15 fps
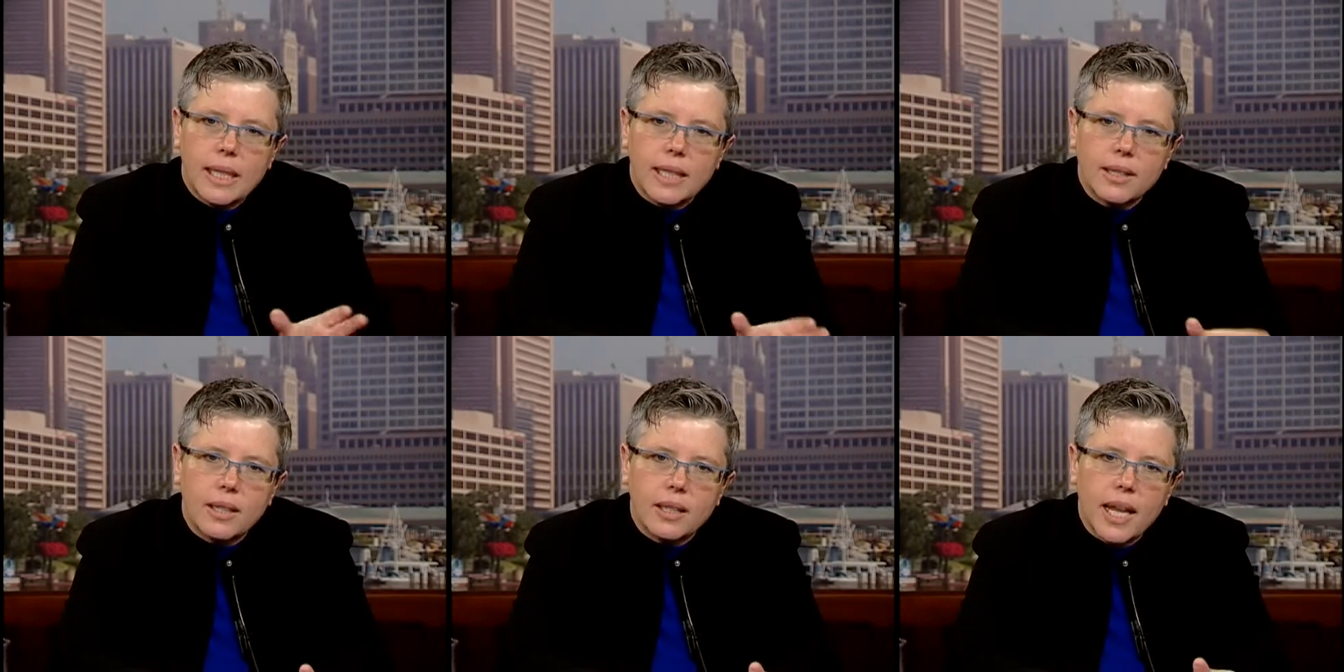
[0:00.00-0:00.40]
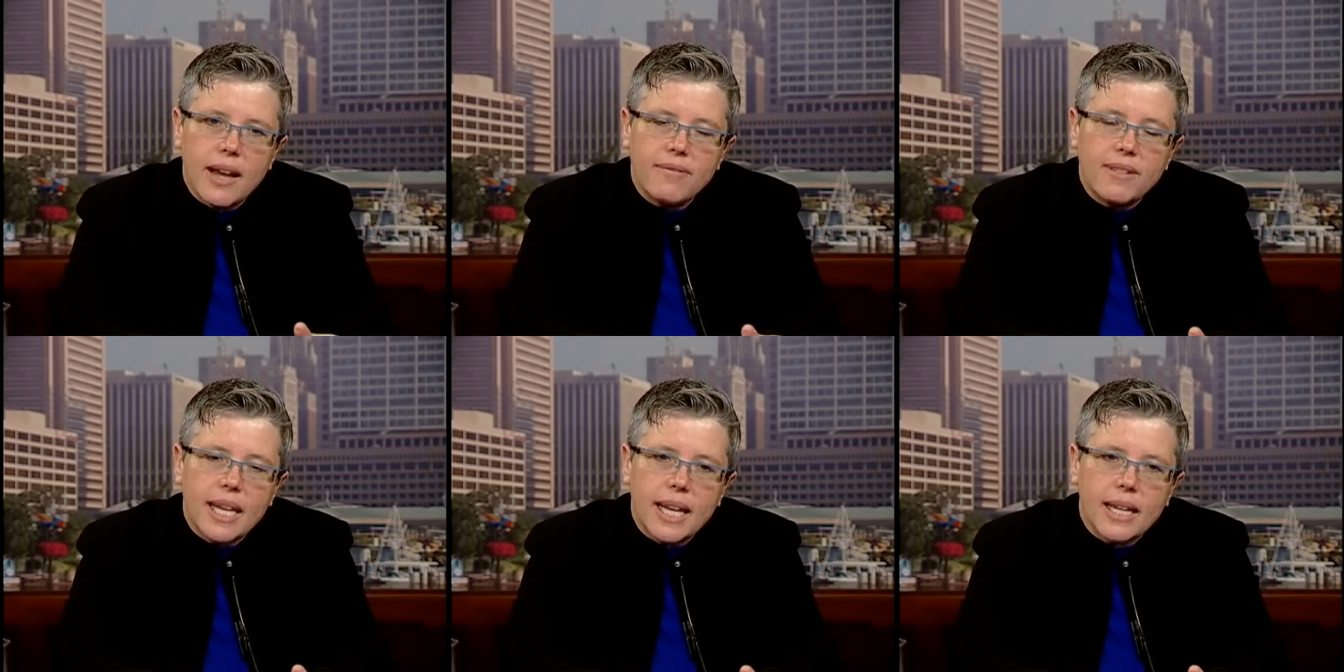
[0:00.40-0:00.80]
In the
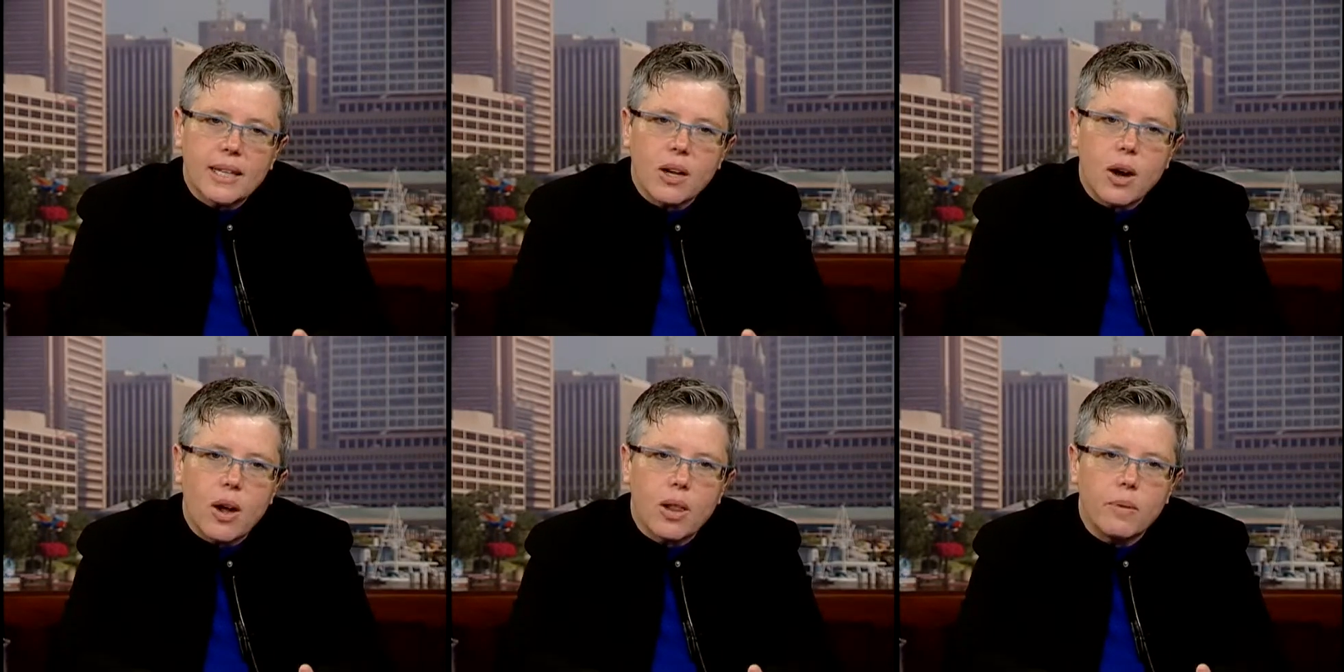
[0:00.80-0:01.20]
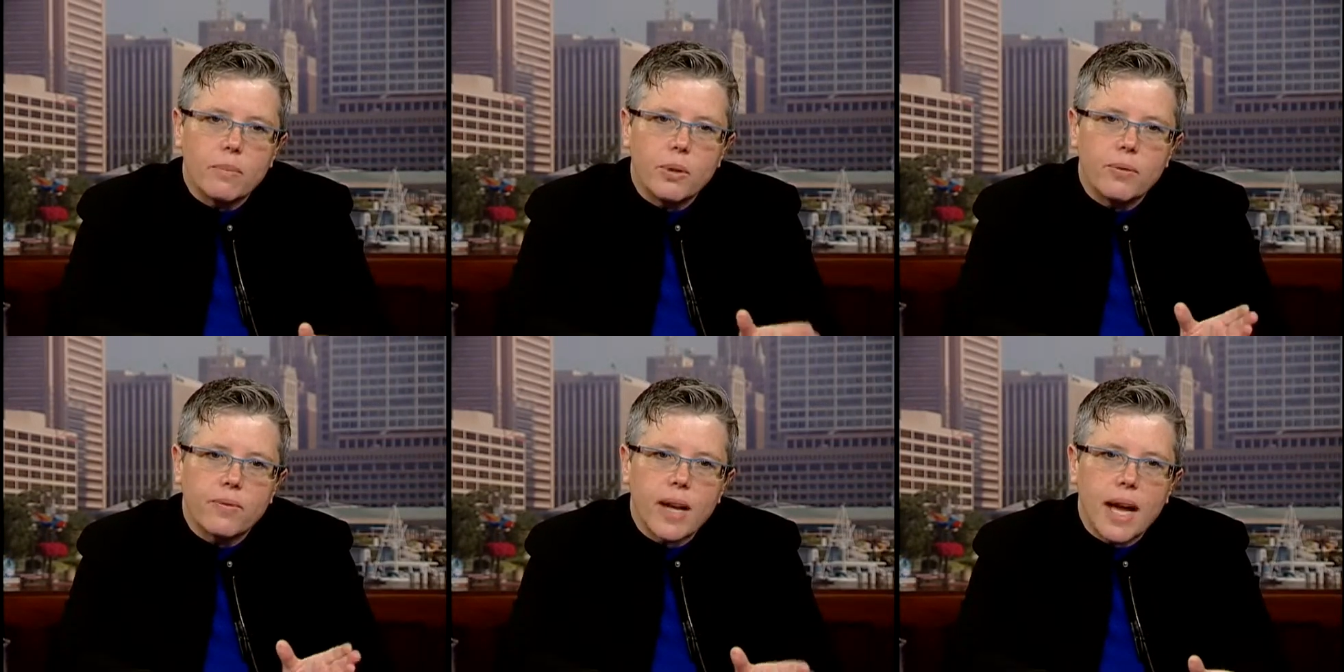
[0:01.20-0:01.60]
left-hand column,
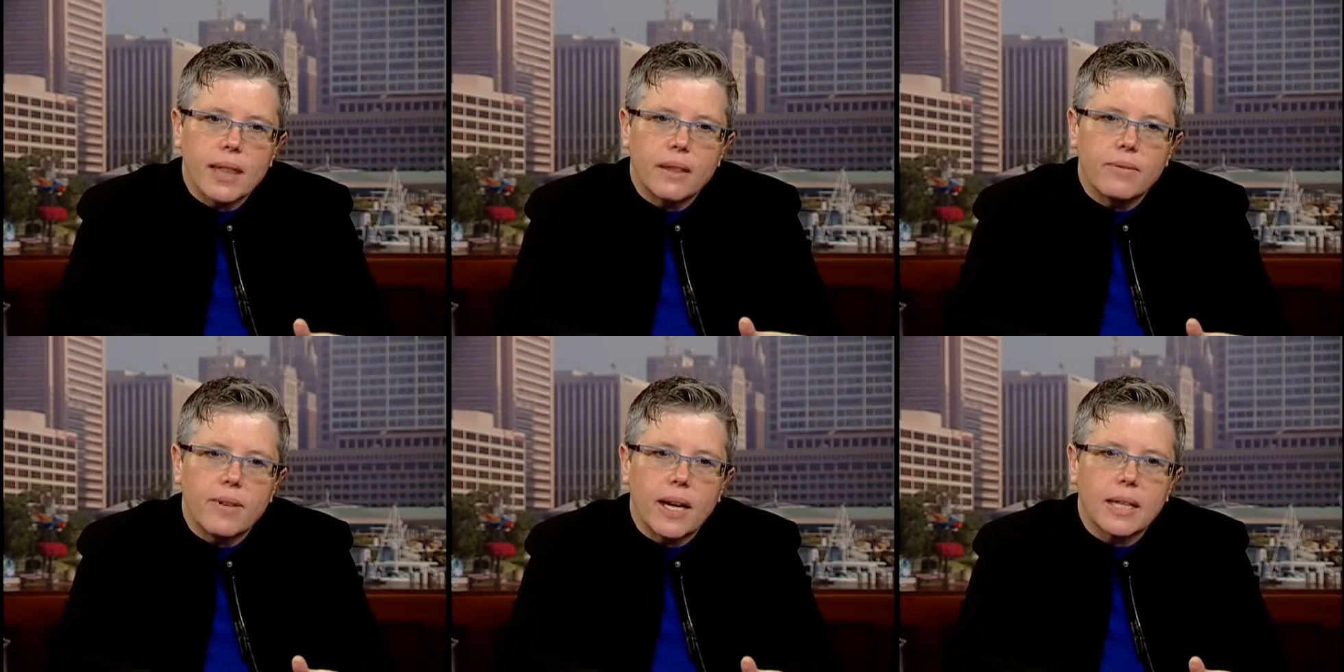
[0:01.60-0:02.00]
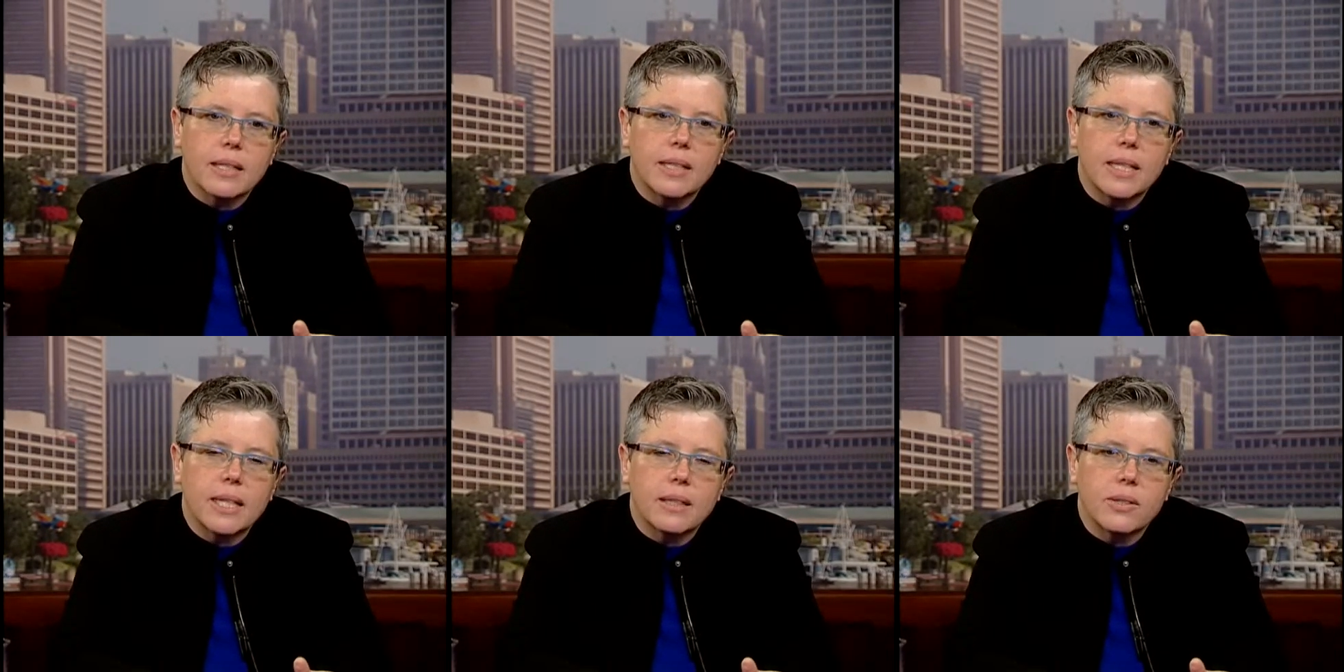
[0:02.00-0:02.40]
you've got the
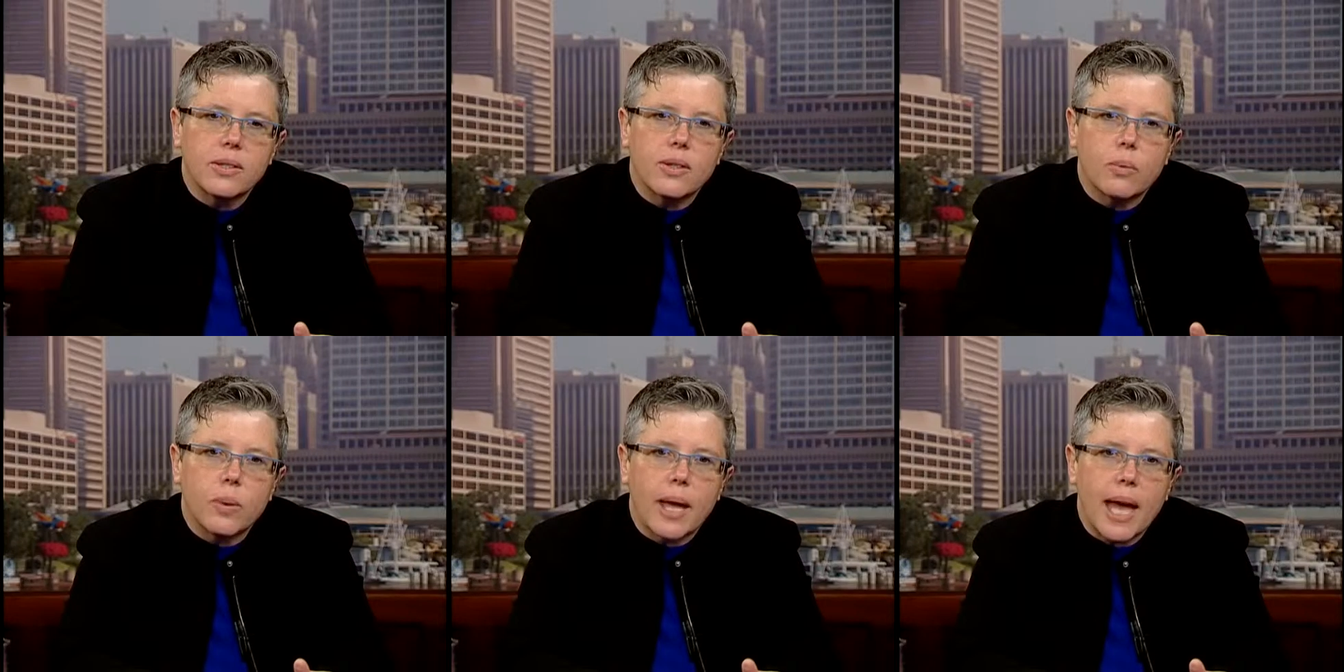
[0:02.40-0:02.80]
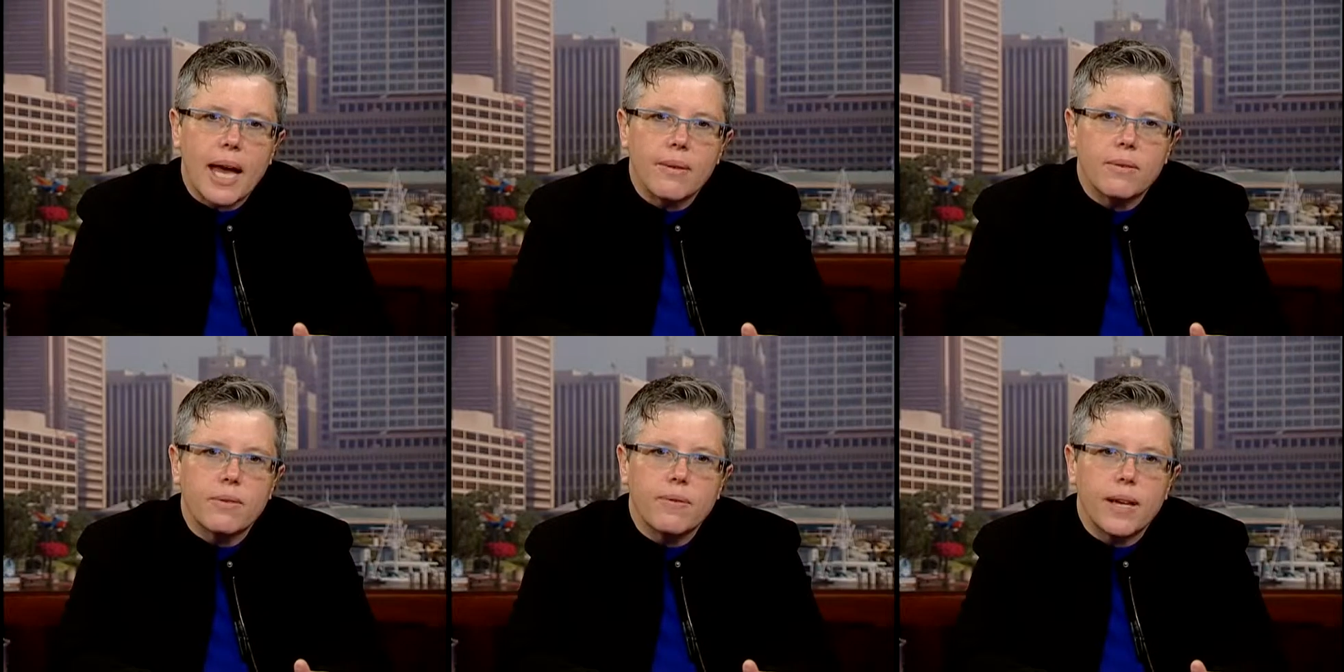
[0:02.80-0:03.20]
vaccines that we
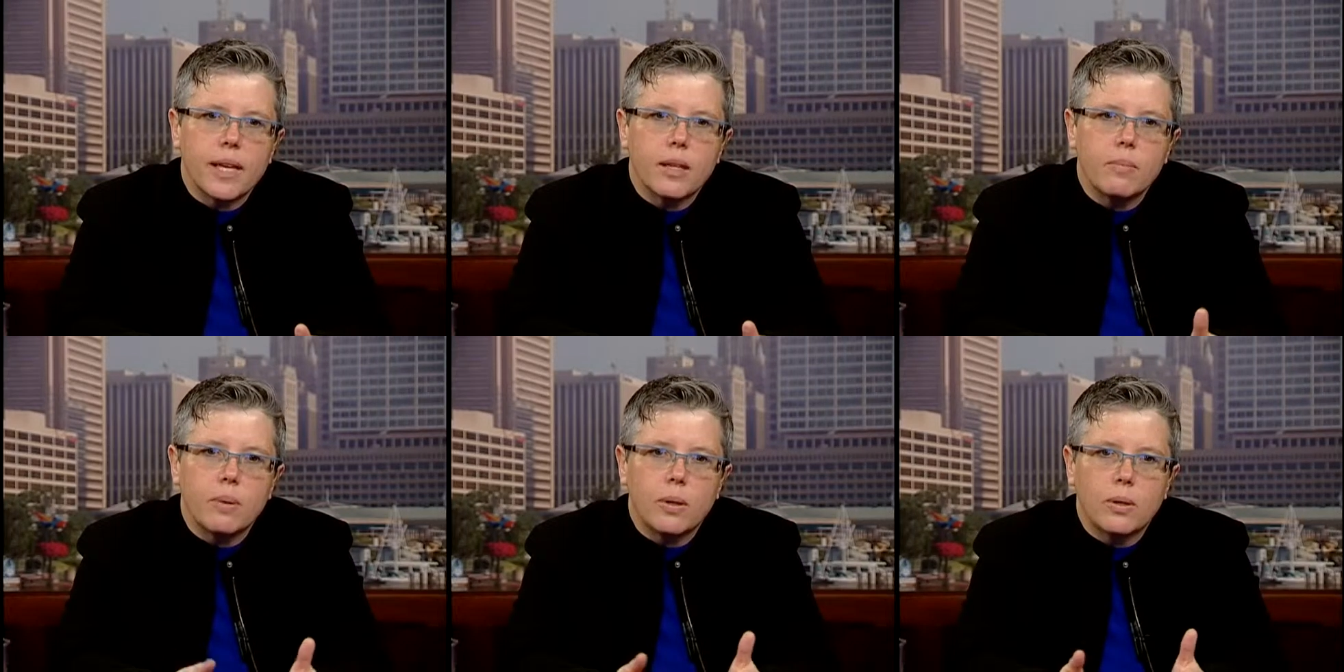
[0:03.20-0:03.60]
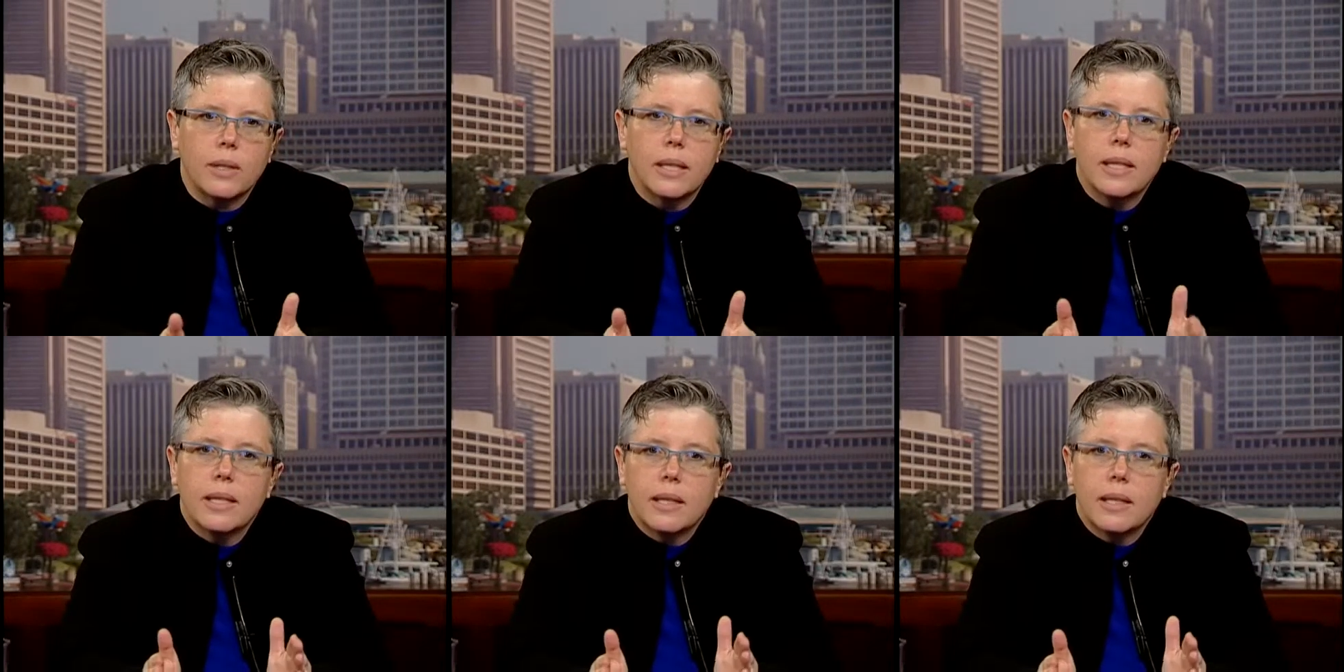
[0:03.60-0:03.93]
have available.